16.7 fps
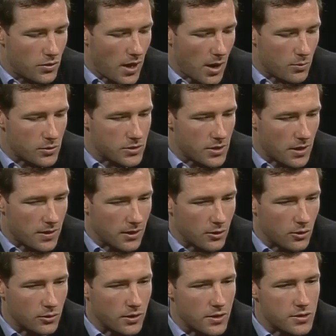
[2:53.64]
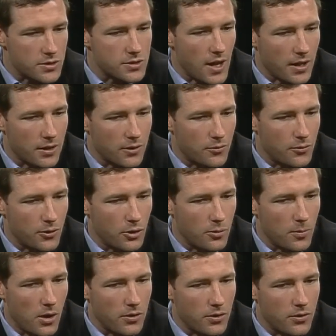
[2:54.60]
that was, I think, only the second
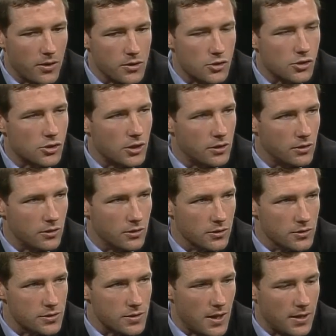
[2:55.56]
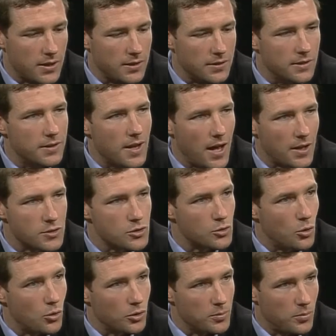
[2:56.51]
film other than Schindler's that he did not
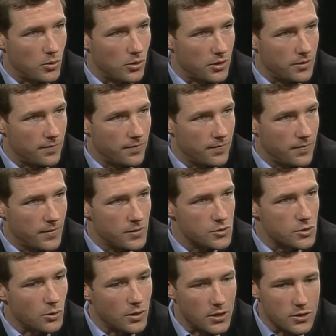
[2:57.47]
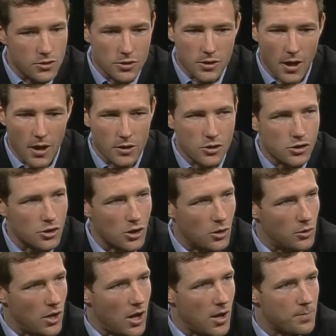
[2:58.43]
storyboard. So he just kind of
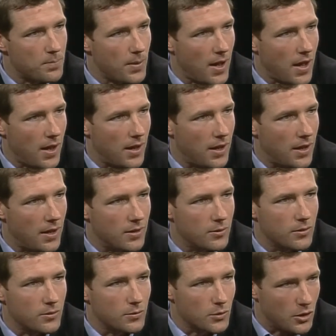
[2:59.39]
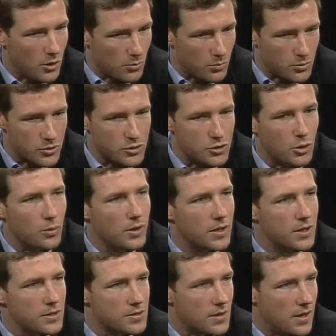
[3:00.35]
showed up and, you know, was
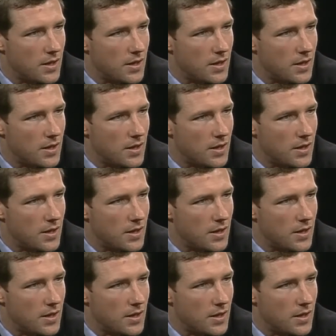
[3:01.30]
doing his